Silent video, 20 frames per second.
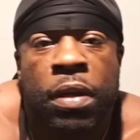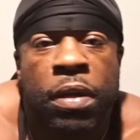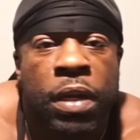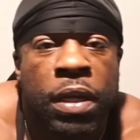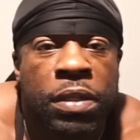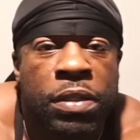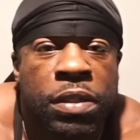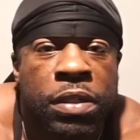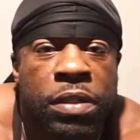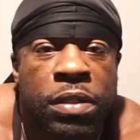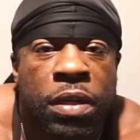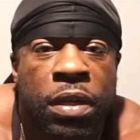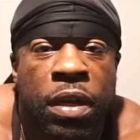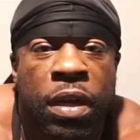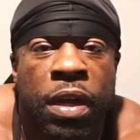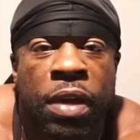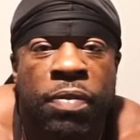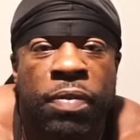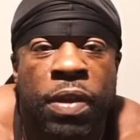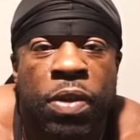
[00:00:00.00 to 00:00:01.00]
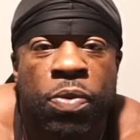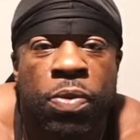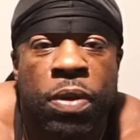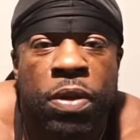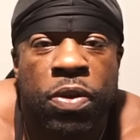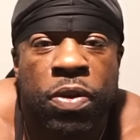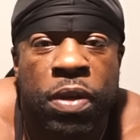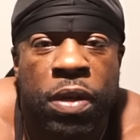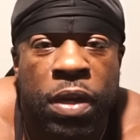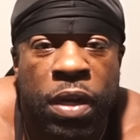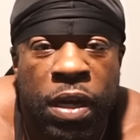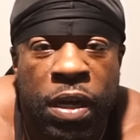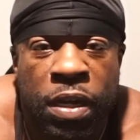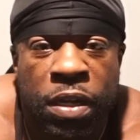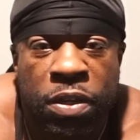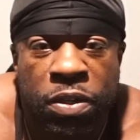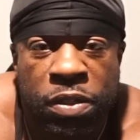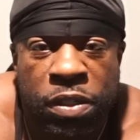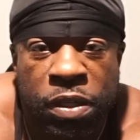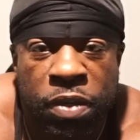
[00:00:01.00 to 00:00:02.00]
That's just lovely when you can
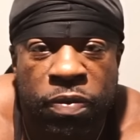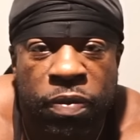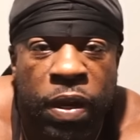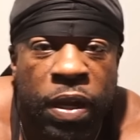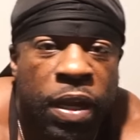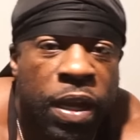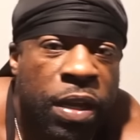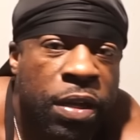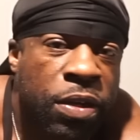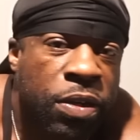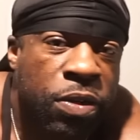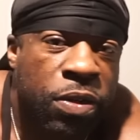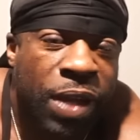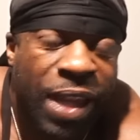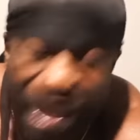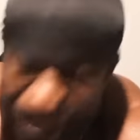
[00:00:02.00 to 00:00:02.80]
love yourself like I do.